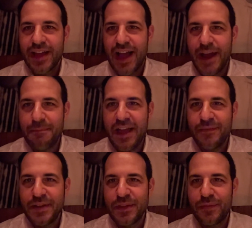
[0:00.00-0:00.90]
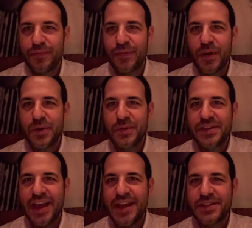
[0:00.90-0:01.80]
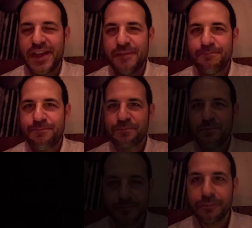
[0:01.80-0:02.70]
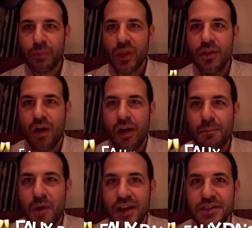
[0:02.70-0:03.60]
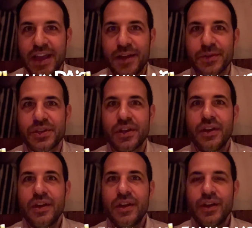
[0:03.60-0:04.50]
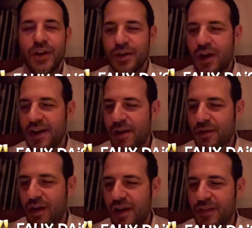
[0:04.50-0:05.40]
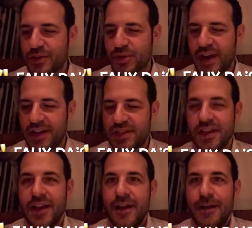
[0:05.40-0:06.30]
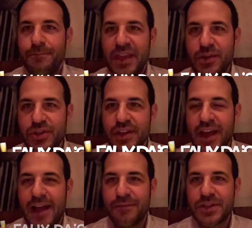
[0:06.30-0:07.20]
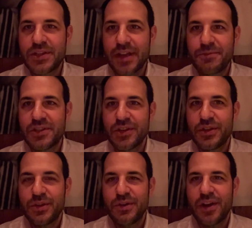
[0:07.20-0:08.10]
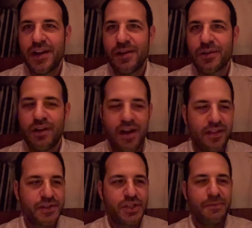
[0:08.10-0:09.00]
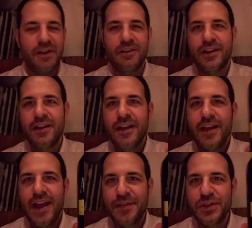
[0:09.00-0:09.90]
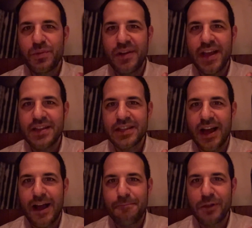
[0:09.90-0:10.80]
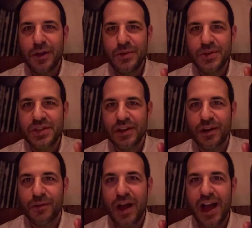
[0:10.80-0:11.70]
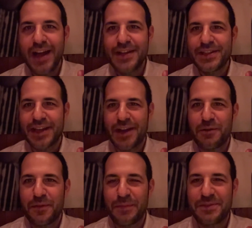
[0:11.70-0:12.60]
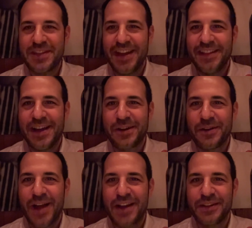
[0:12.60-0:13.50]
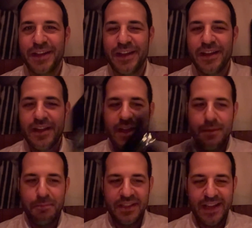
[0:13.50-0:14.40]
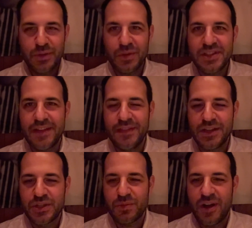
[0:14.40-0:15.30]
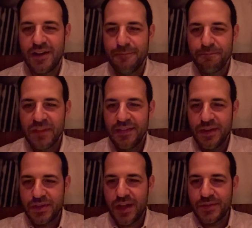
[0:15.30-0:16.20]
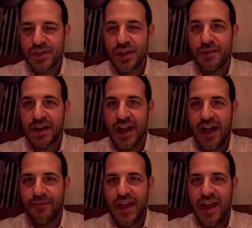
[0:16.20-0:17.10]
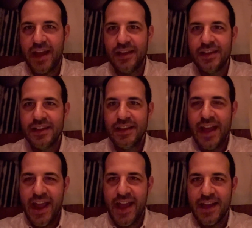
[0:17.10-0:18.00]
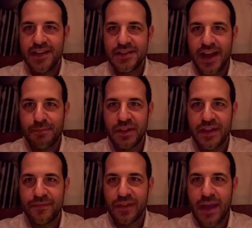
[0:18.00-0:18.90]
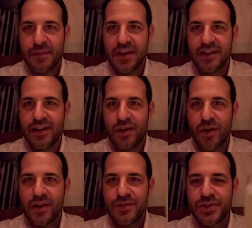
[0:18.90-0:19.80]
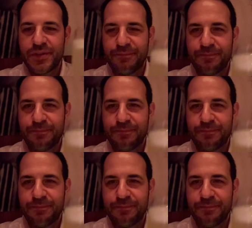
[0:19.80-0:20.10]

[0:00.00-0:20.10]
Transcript: I'm having the Faux Daisy. All mocktails or non-alcoholic drinks, they usually have a substitute non-alcoholic spirit. And this one has Aplos, Arise. I don't know if I'm saying that correctly, but that's what's in this one. There's also agave and I believe lemon and orange.